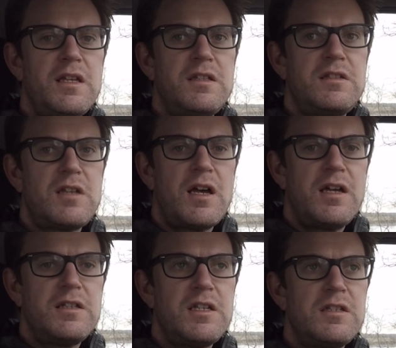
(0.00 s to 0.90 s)
It
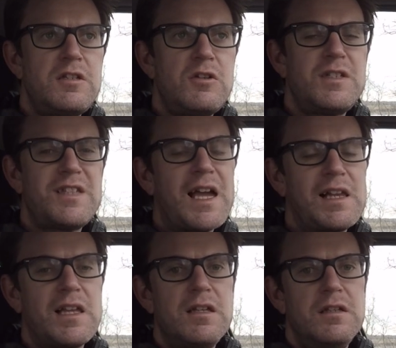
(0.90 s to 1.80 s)
didn't do
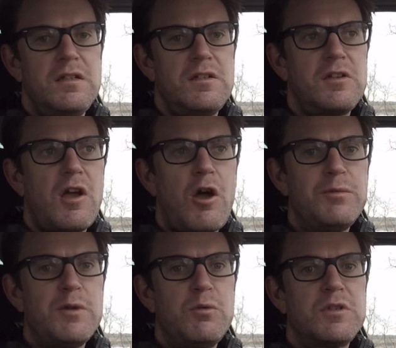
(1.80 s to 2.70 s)
exactly as I
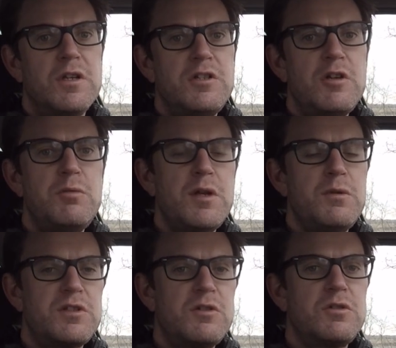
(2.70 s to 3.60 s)
hoped it was going to do, but there
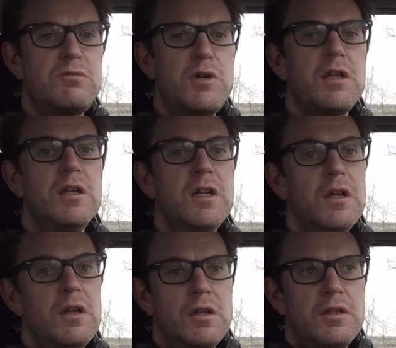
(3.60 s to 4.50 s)
was still some really
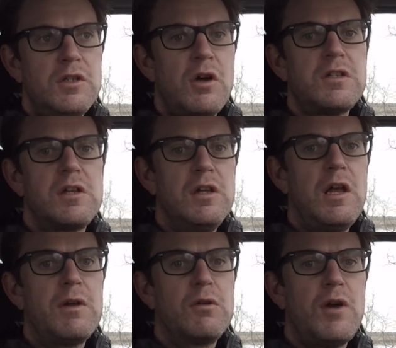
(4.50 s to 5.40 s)
nice
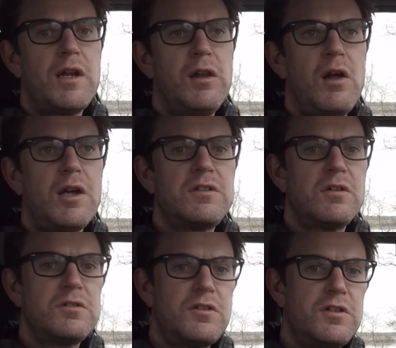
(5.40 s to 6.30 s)
glowing red light
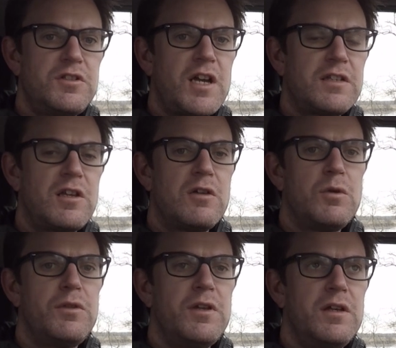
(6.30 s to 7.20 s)
onto the chateau
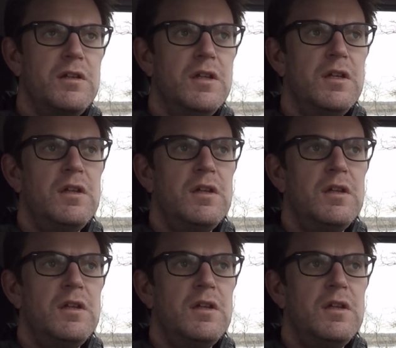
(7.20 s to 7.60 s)
with the